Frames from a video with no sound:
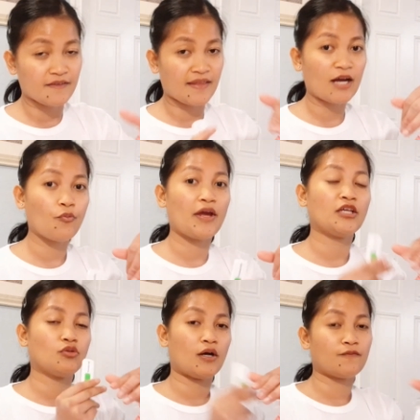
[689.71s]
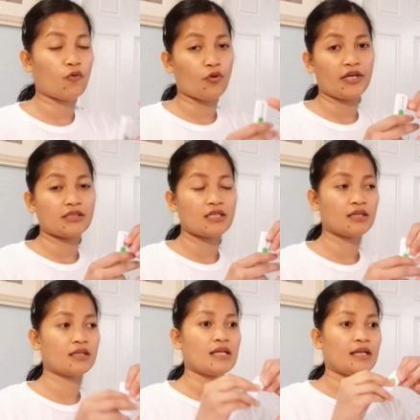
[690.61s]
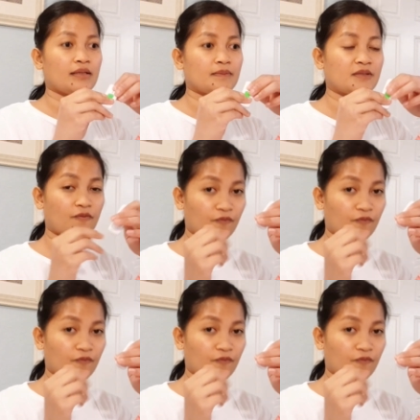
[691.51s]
That way you avoid the